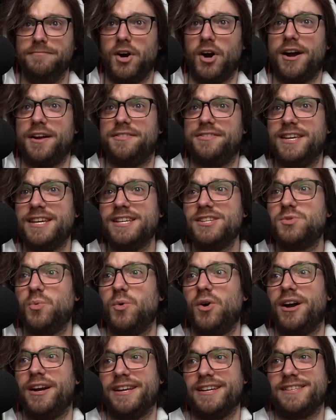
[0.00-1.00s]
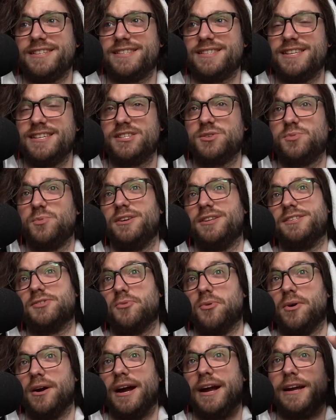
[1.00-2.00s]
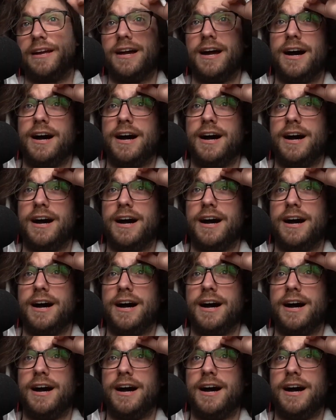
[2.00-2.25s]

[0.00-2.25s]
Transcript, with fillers: All right, this one's great.